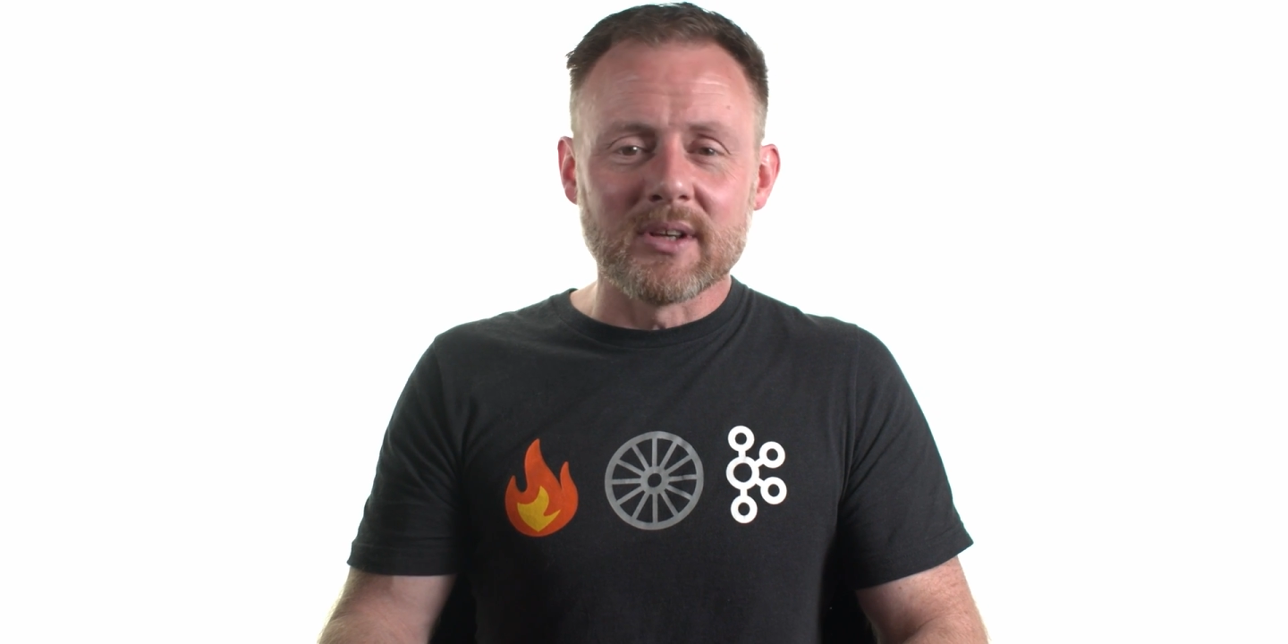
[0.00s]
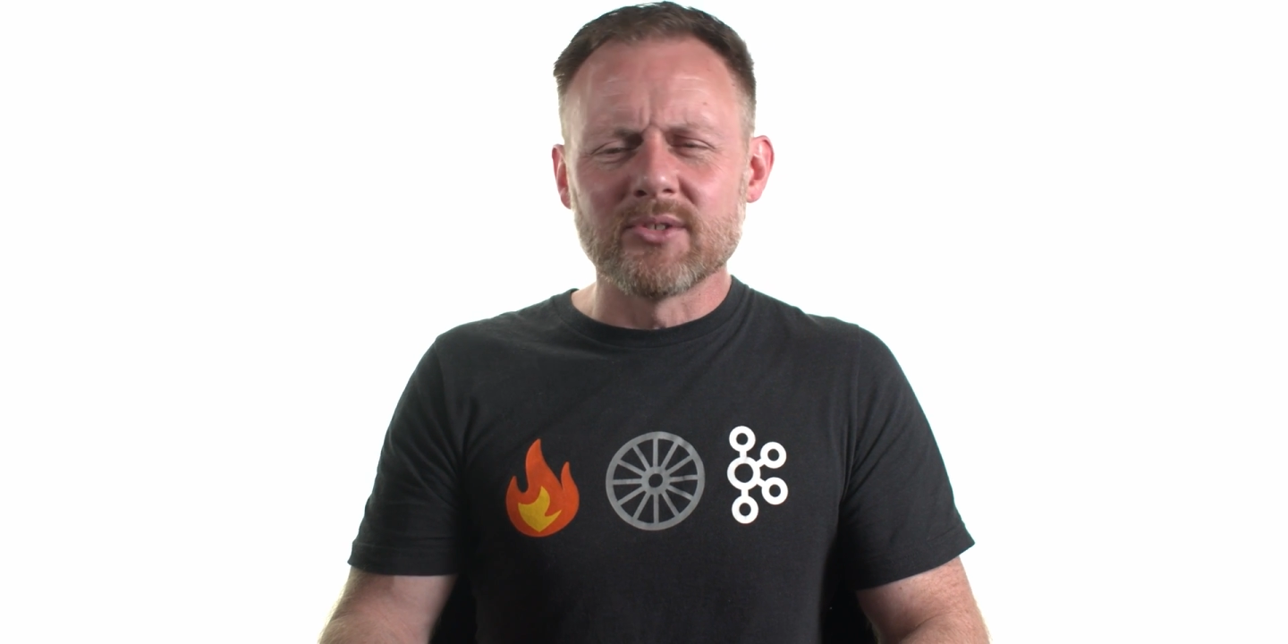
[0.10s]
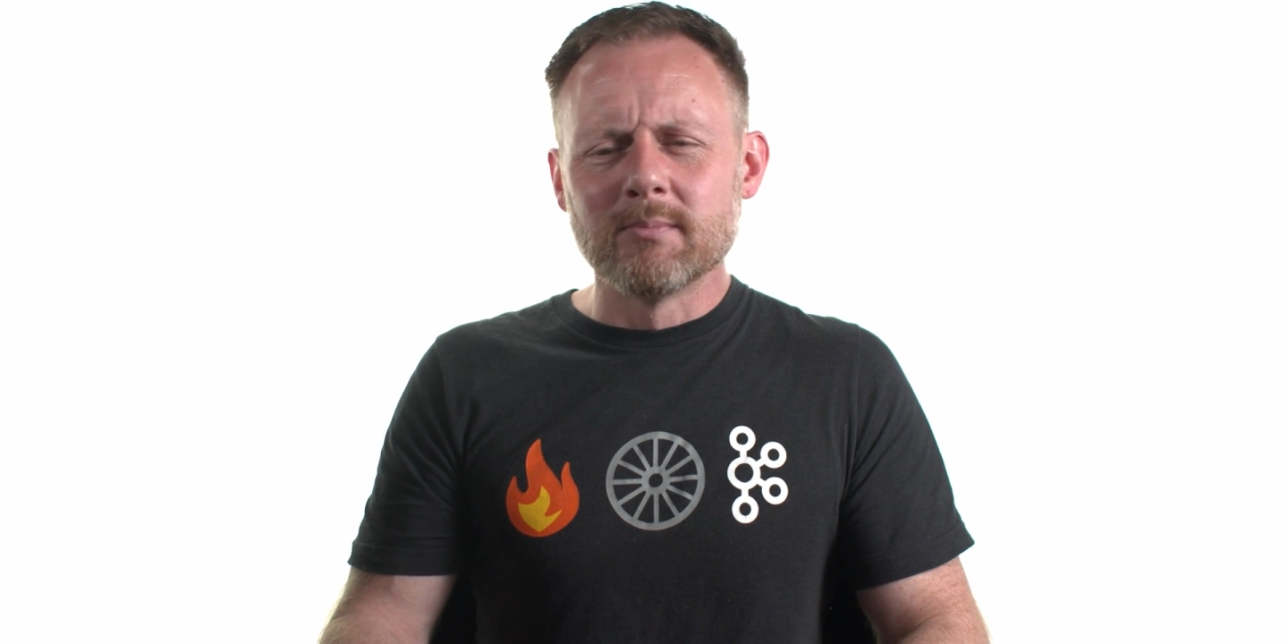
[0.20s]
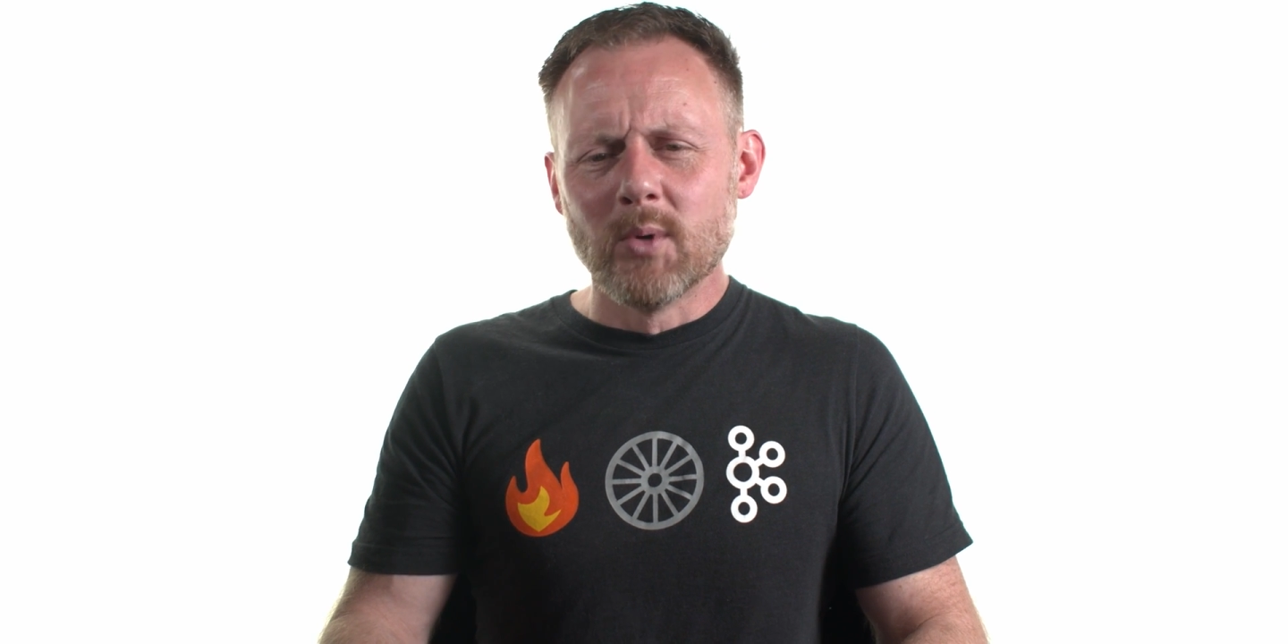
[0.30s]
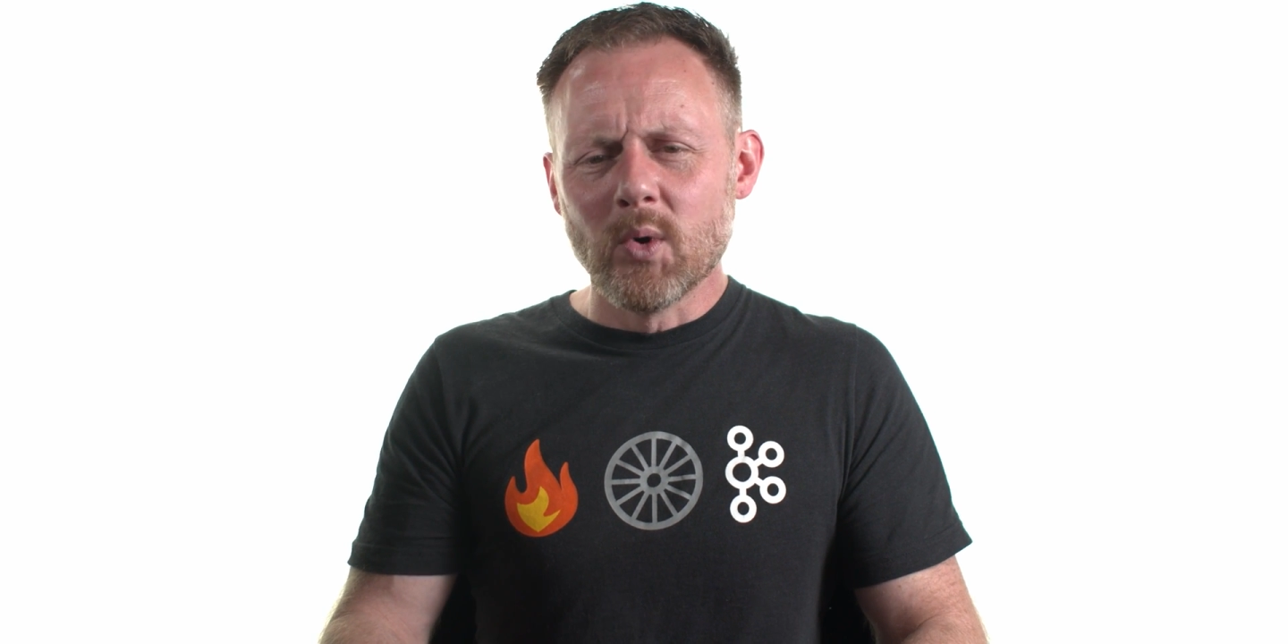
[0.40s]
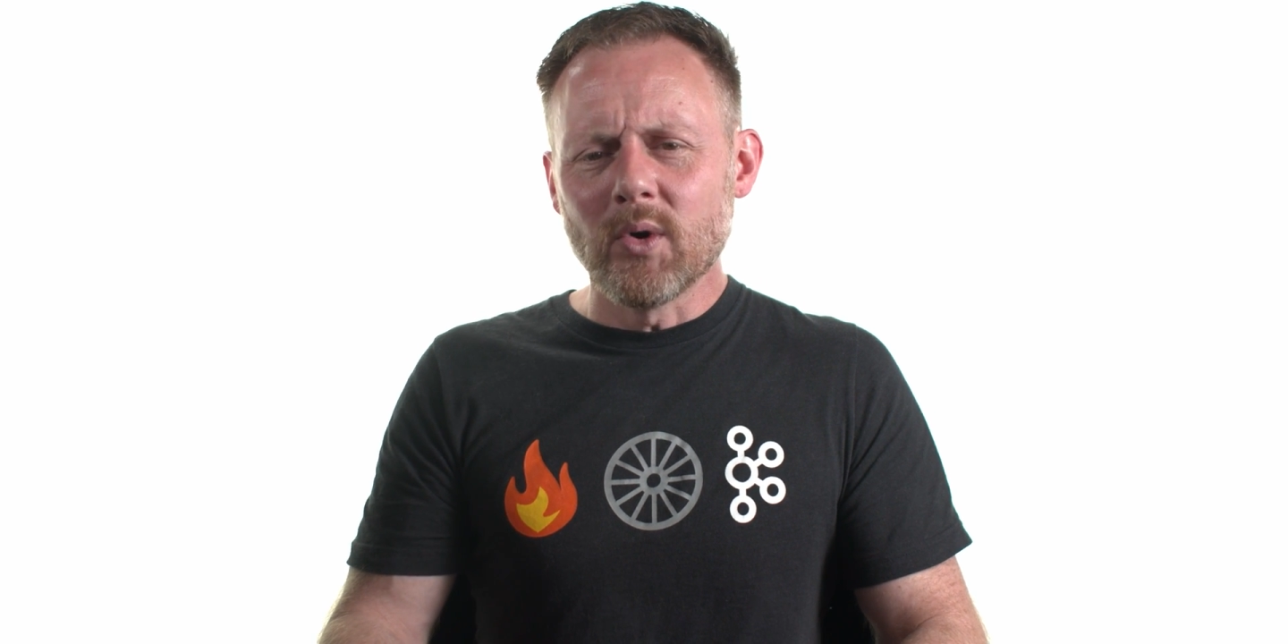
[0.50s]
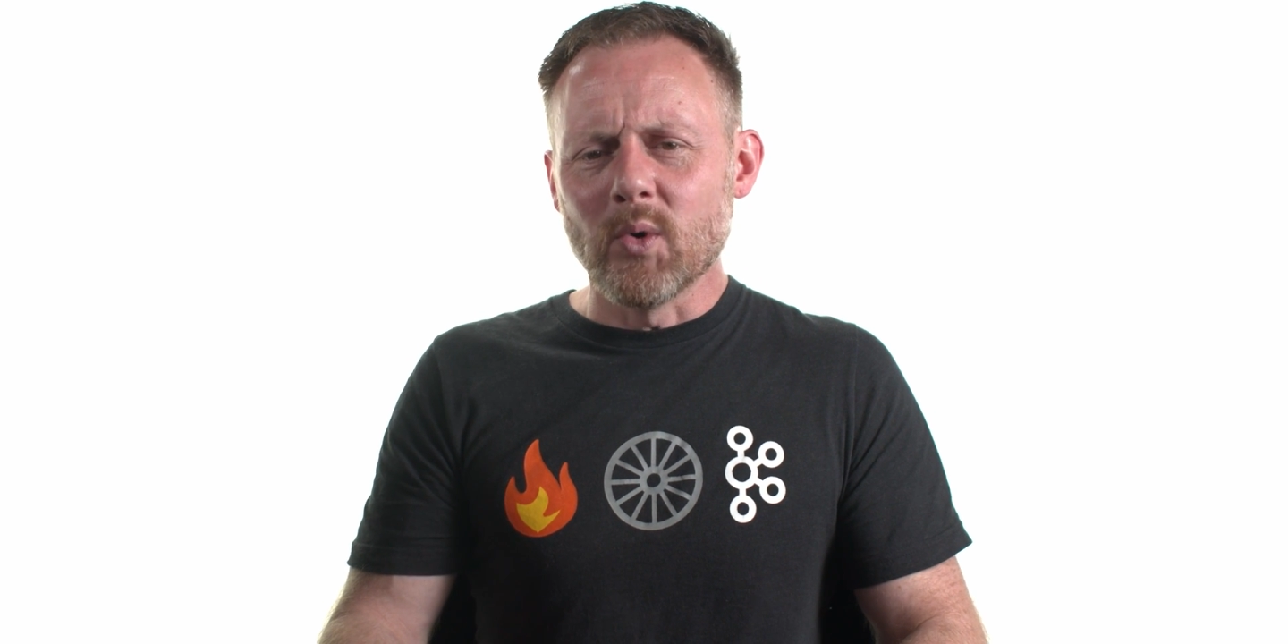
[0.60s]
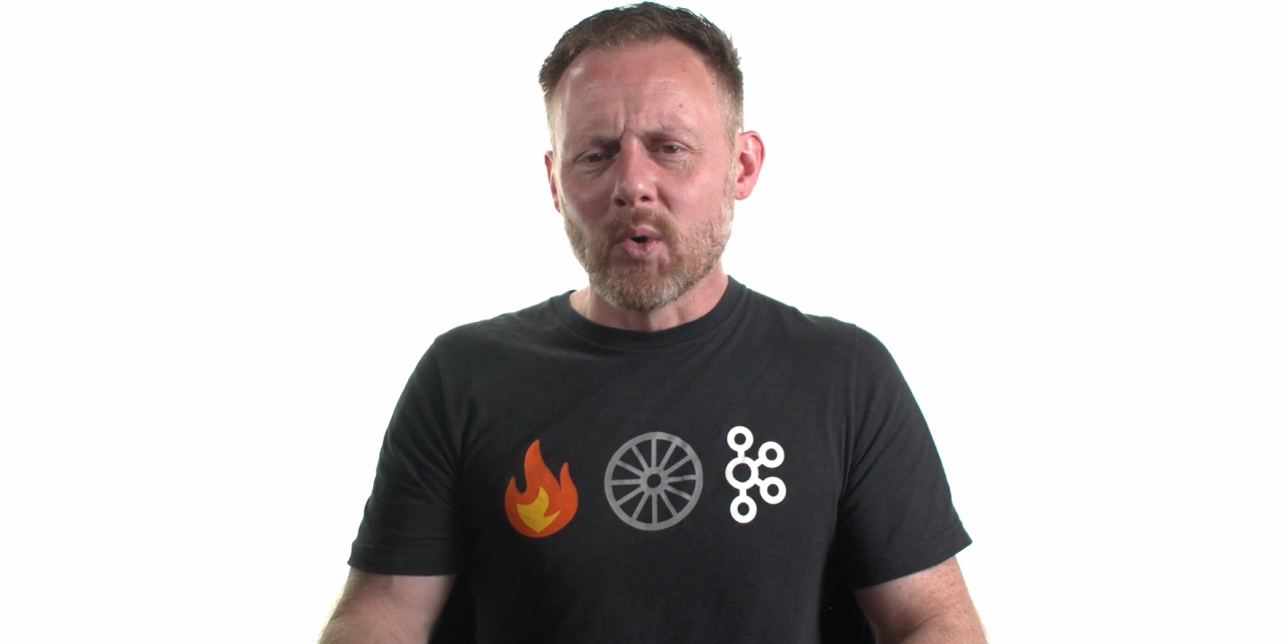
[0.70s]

is more